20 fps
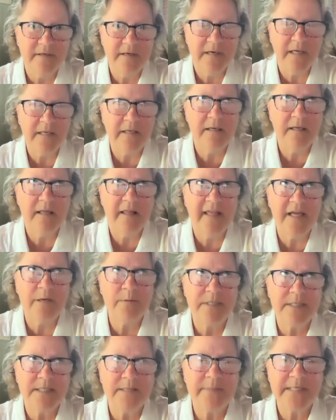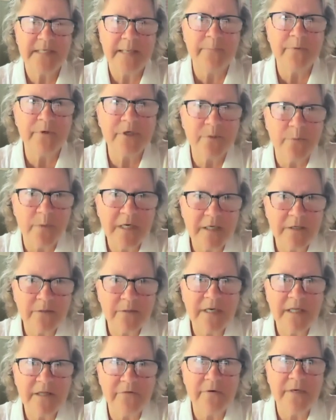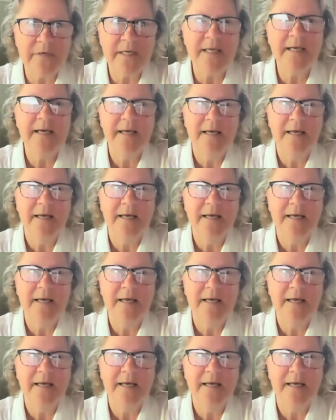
i think it was september 2023